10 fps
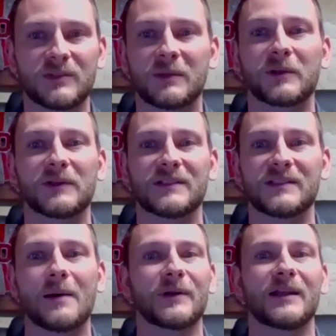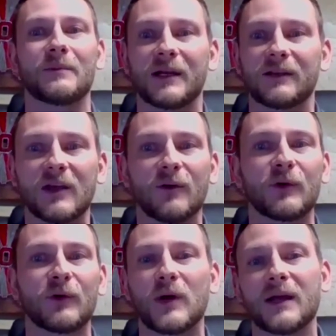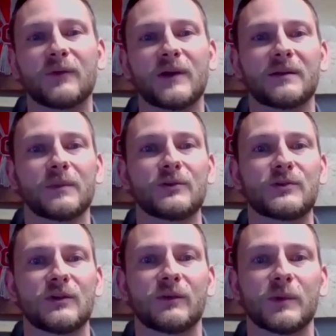typically dominated by cell phone, Wi-Fi, and Bluetooth.